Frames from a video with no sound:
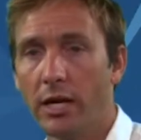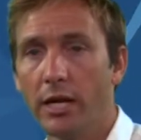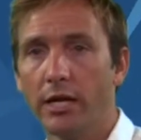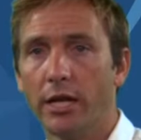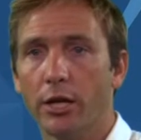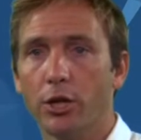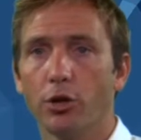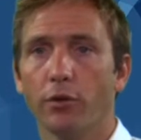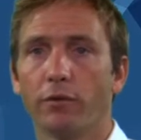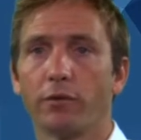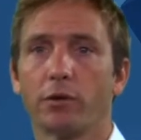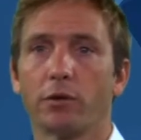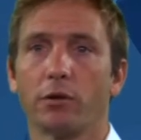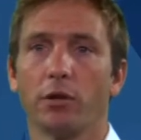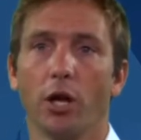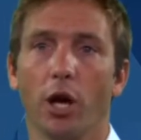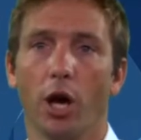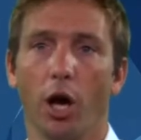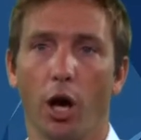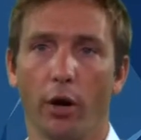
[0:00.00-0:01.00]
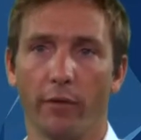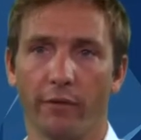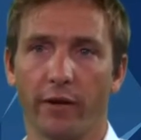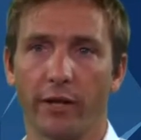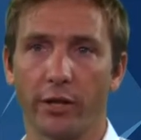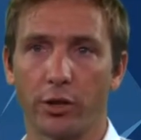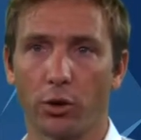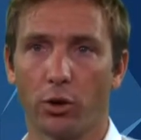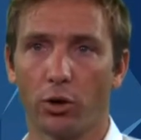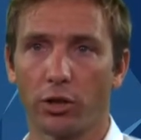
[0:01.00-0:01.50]
Now, you've hopefully
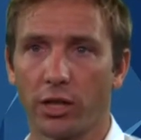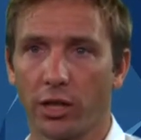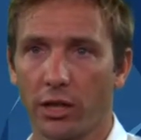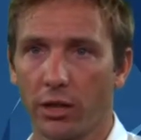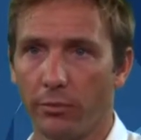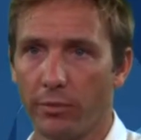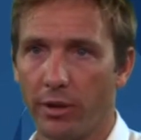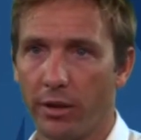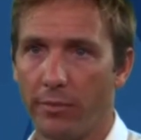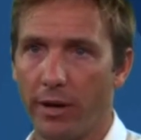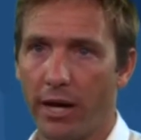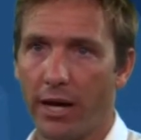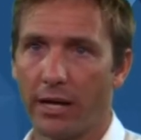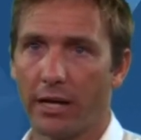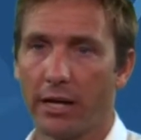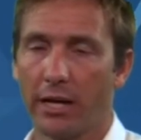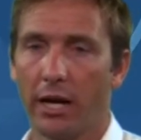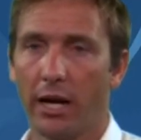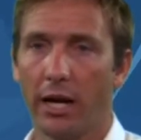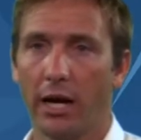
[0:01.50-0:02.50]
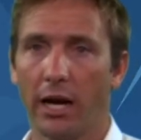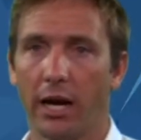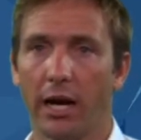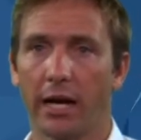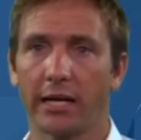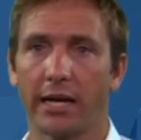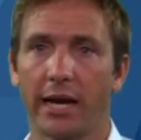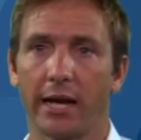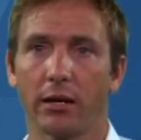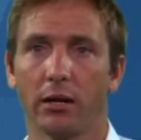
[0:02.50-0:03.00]
talked a little bit about
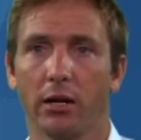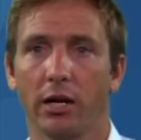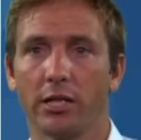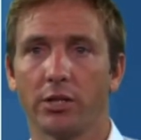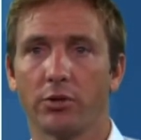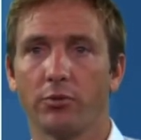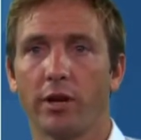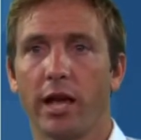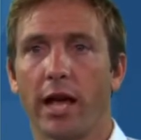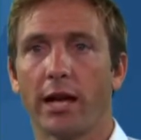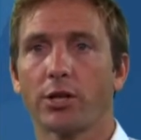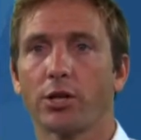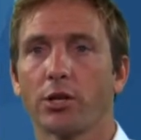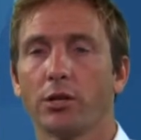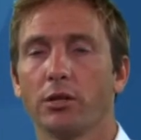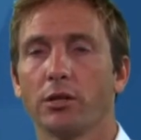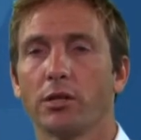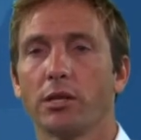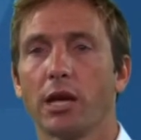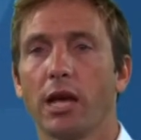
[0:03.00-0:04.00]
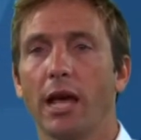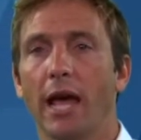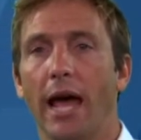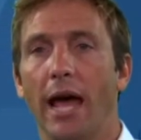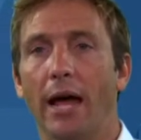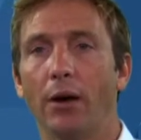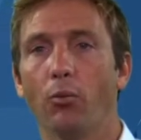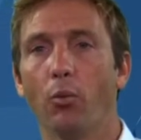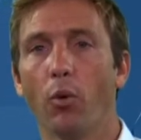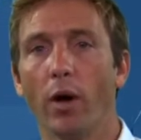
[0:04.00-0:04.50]
catalyzed reactions,
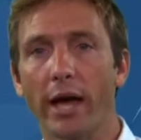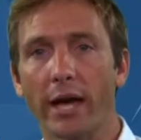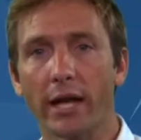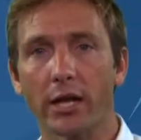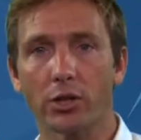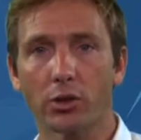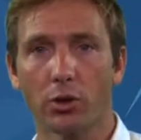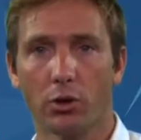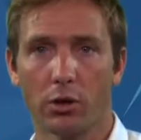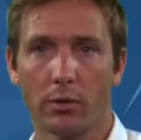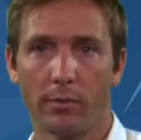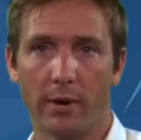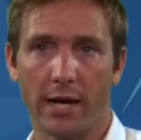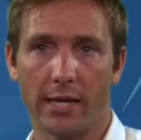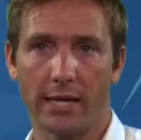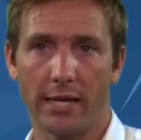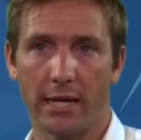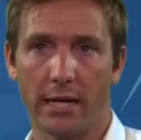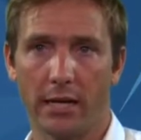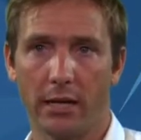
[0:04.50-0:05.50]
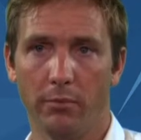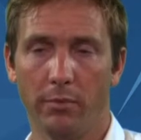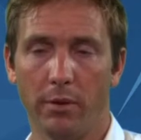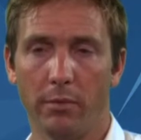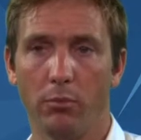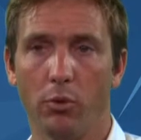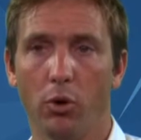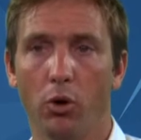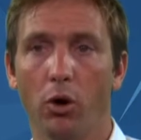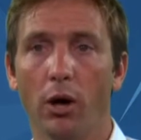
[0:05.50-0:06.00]
And we're going to talk about that a little bit
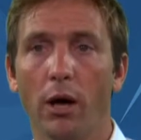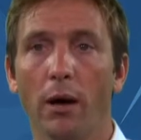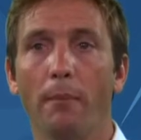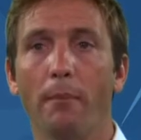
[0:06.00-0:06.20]
more.